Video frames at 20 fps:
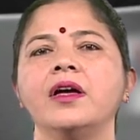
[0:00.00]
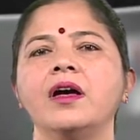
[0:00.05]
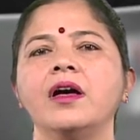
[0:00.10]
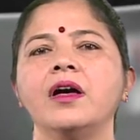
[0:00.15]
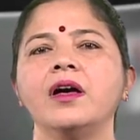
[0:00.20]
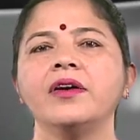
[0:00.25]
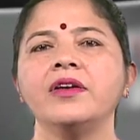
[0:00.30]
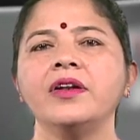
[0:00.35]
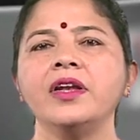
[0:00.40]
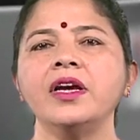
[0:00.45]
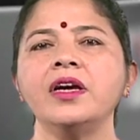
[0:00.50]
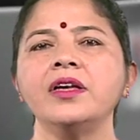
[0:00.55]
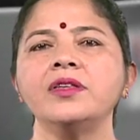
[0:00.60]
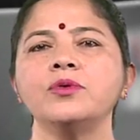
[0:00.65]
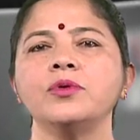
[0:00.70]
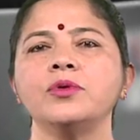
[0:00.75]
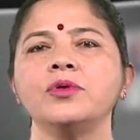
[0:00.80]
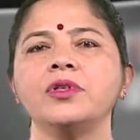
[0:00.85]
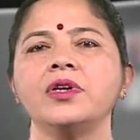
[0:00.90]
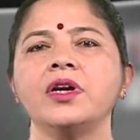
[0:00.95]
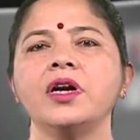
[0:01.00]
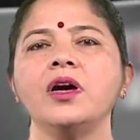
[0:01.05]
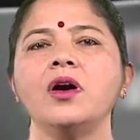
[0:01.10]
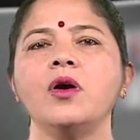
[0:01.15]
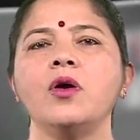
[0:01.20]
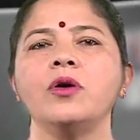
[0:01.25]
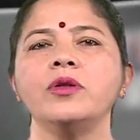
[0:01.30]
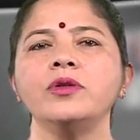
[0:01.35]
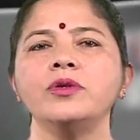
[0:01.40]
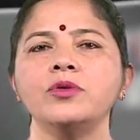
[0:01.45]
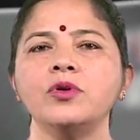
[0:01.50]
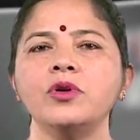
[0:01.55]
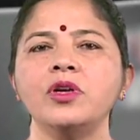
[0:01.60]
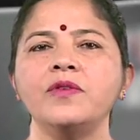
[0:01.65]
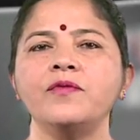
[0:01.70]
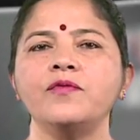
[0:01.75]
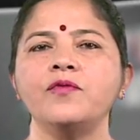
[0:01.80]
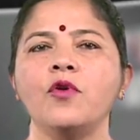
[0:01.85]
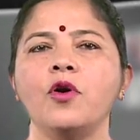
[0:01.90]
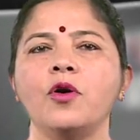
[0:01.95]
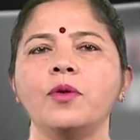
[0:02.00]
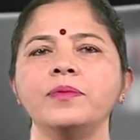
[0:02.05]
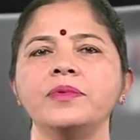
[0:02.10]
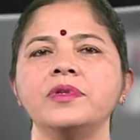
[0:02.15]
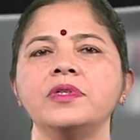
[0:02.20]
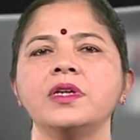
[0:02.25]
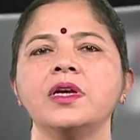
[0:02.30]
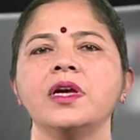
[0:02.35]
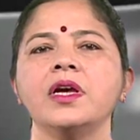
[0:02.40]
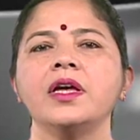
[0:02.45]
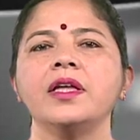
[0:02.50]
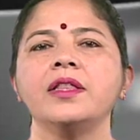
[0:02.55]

uh, Griha Sutra also informs